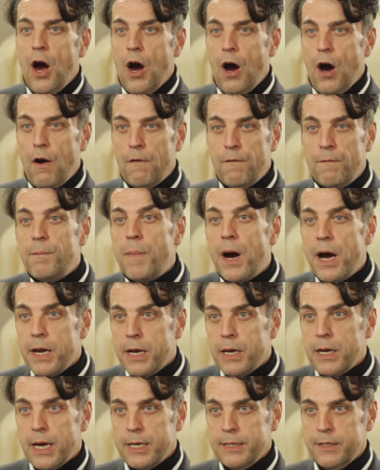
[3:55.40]
of my
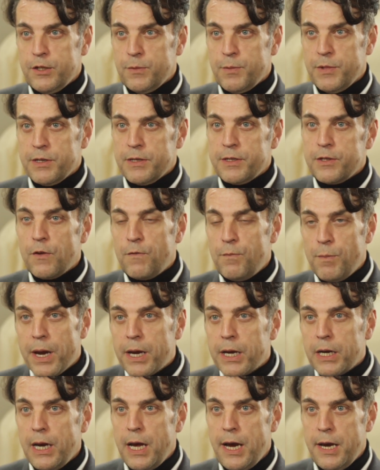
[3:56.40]
customers, of my
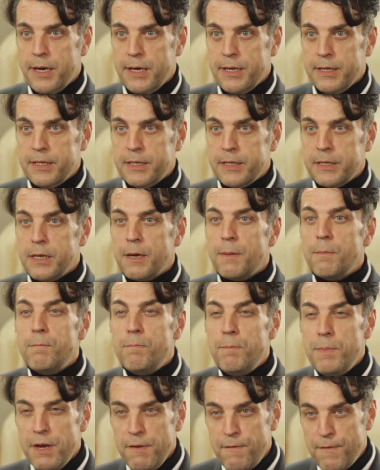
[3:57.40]
clients,
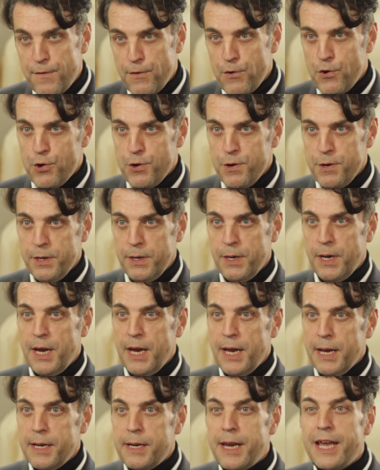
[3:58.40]
before
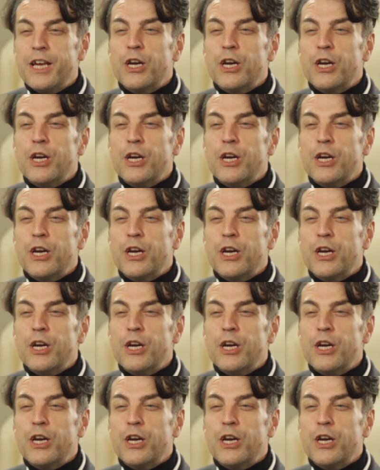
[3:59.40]
they